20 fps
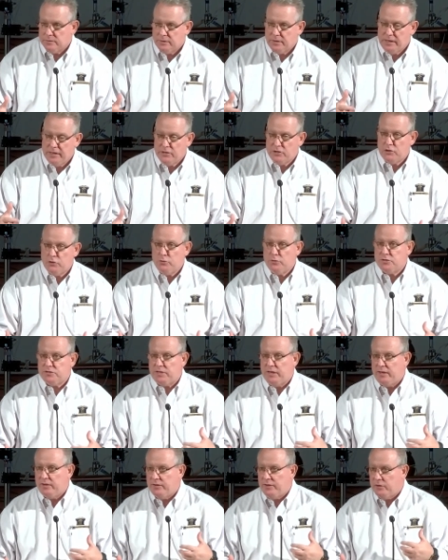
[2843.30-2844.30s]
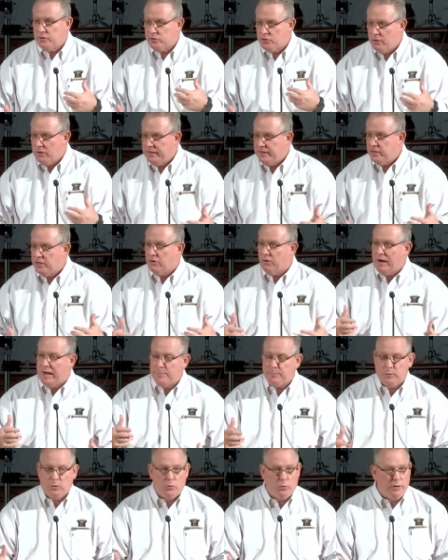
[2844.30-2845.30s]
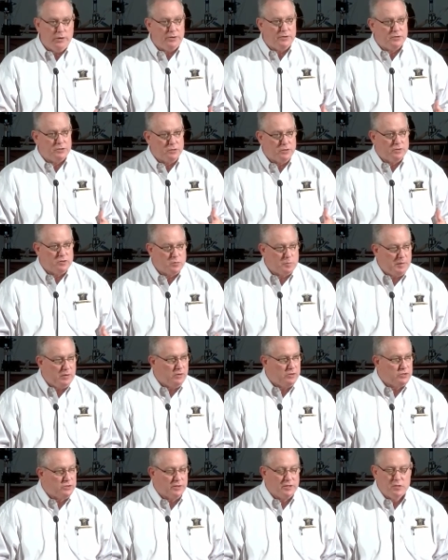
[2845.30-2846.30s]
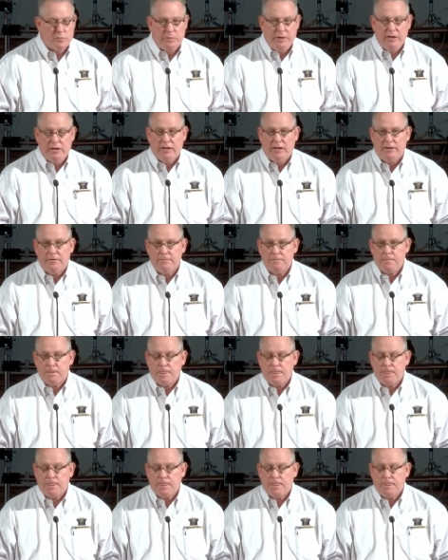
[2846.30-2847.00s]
issues that they're trying to grapple with, spiritually speaking.